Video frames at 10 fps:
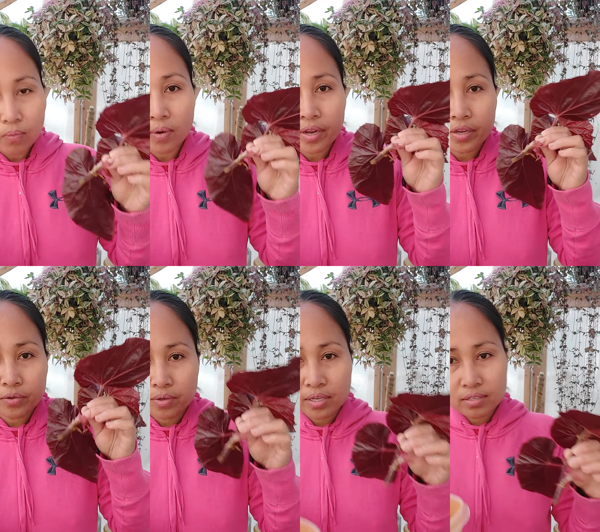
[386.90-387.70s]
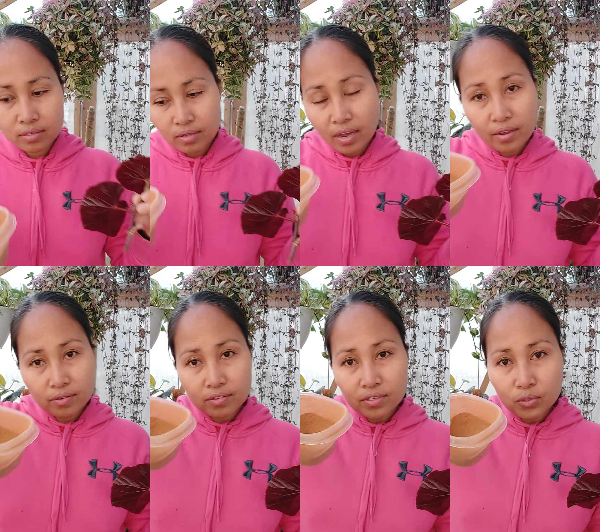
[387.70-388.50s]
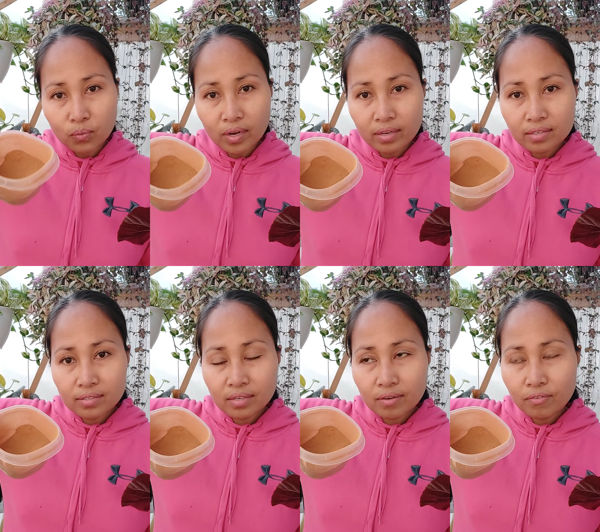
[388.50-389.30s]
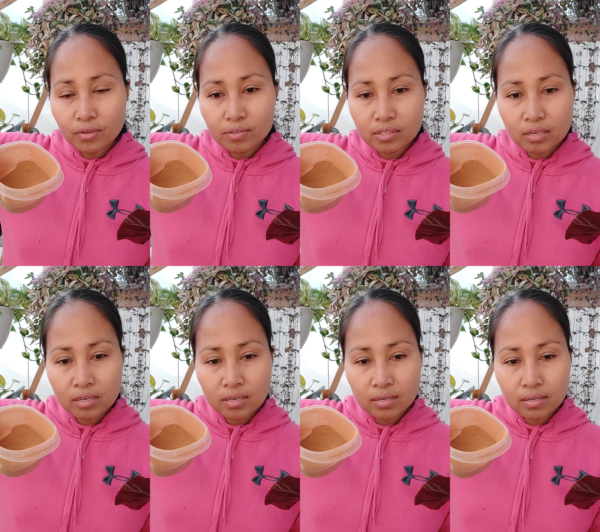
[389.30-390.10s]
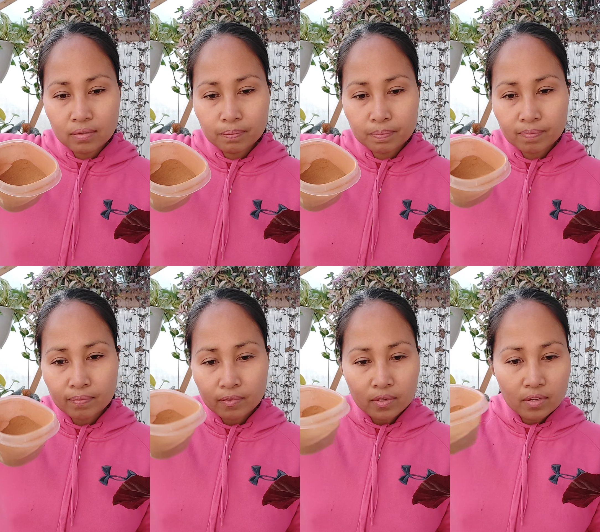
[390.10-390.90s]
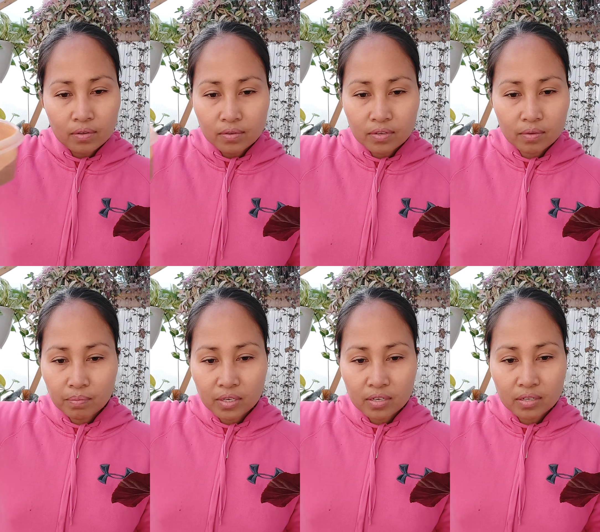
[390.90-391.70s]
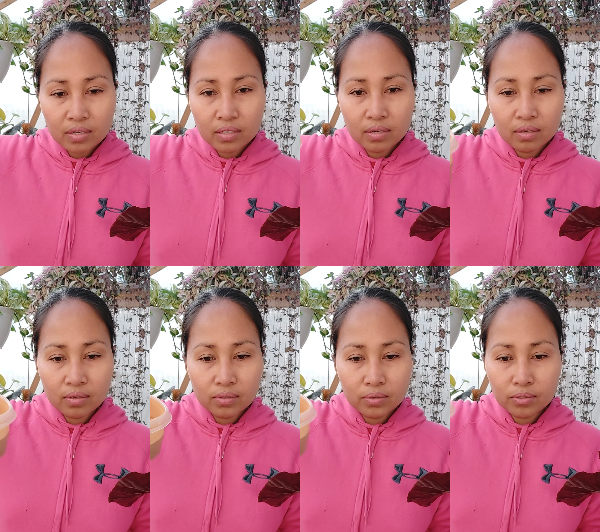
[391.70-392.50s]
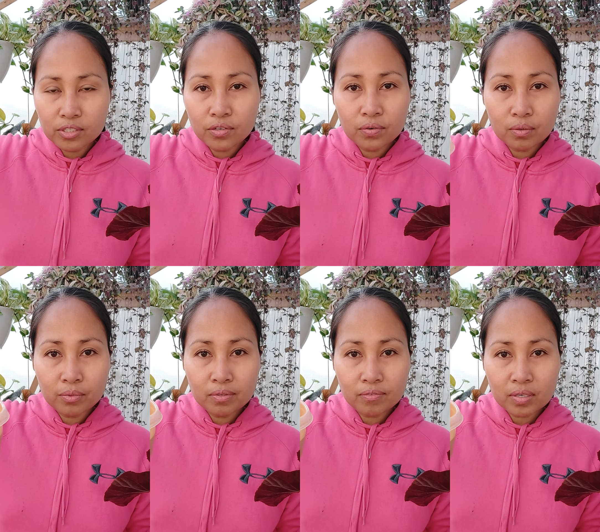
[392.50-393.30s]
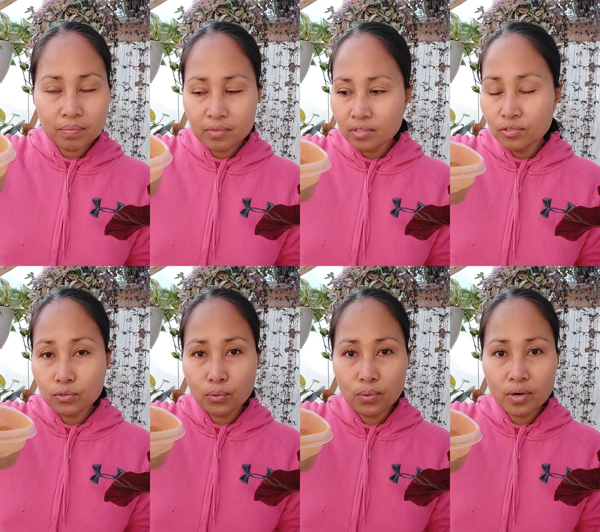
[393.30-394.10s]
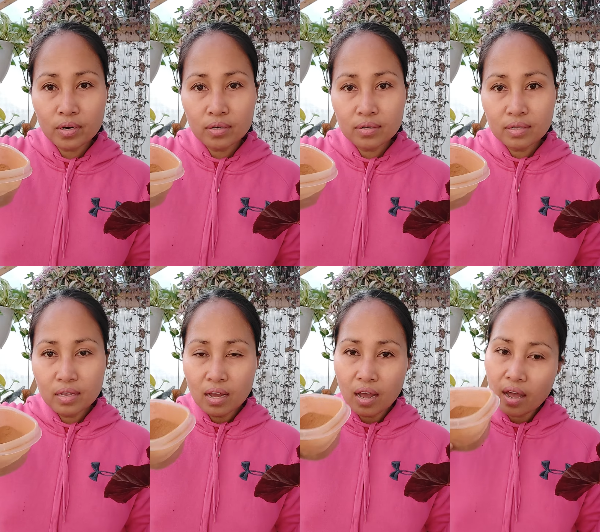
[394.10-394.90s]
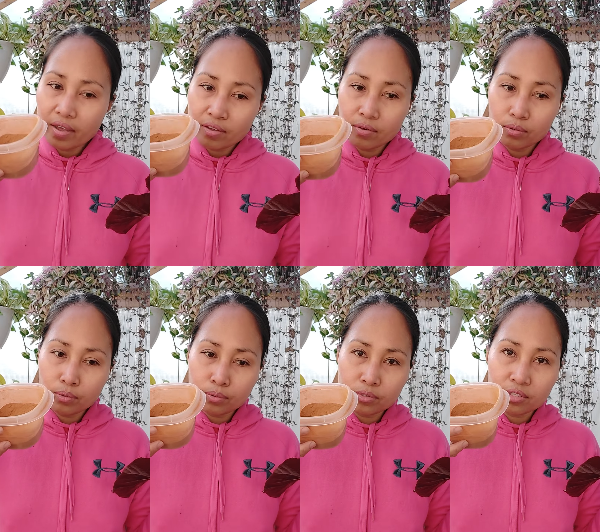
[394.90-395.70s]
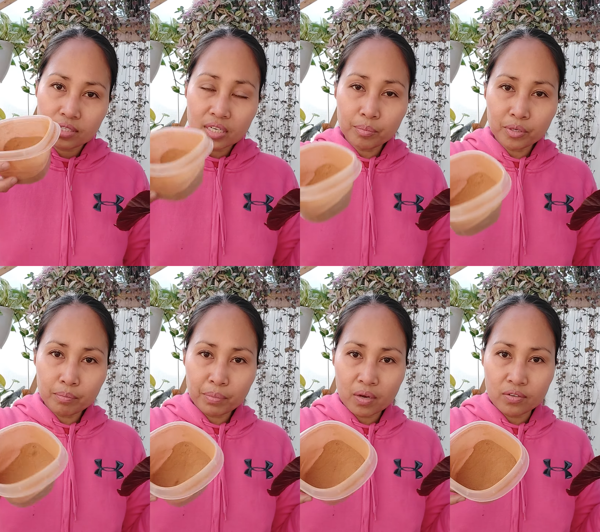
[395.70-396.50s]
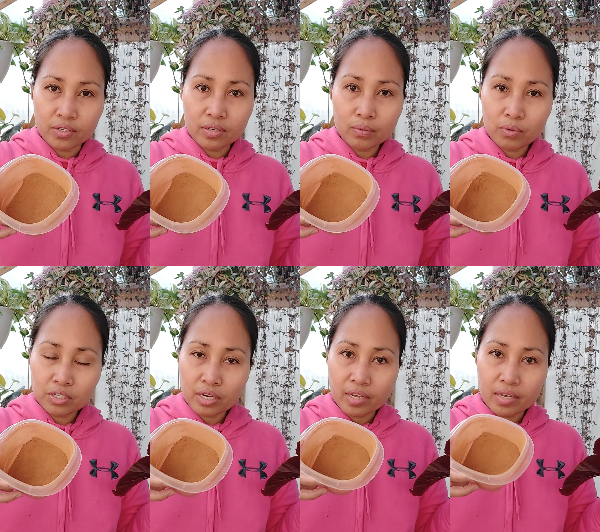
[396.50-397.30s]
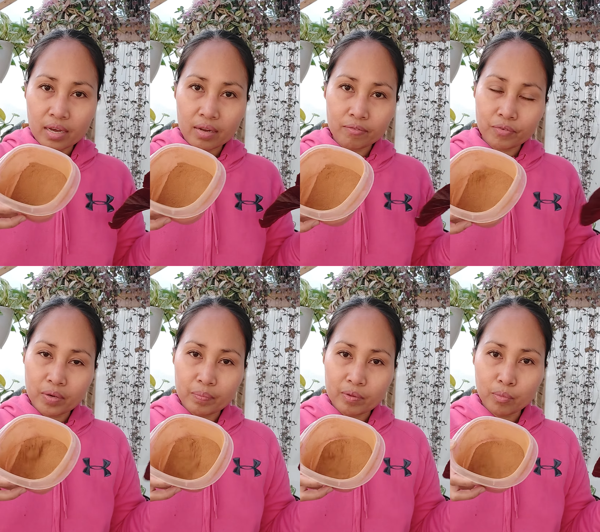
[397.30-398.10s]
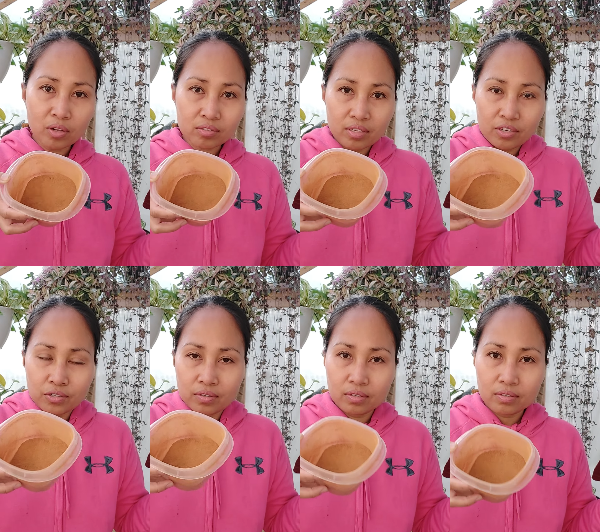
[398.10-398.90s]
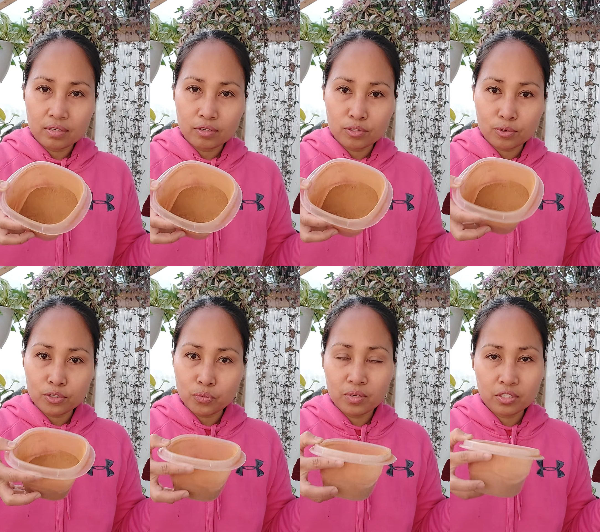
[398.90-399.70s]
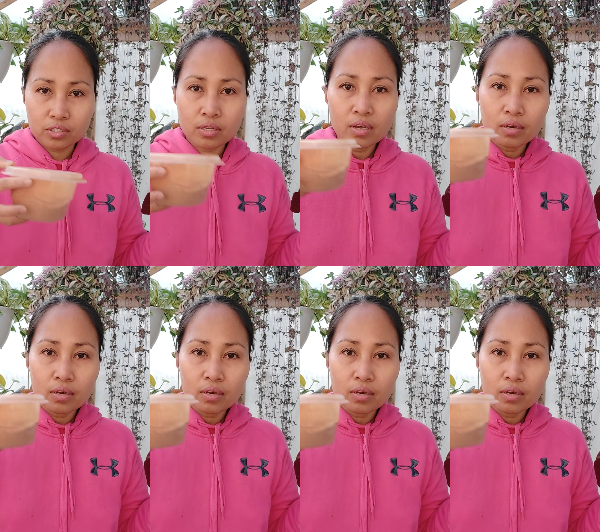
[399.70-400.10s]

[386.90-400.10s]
What I do is I use this one instead of using chemical rooting hormone from the store. I use cinnamon powder, which I got from the bulk section, the store too, which is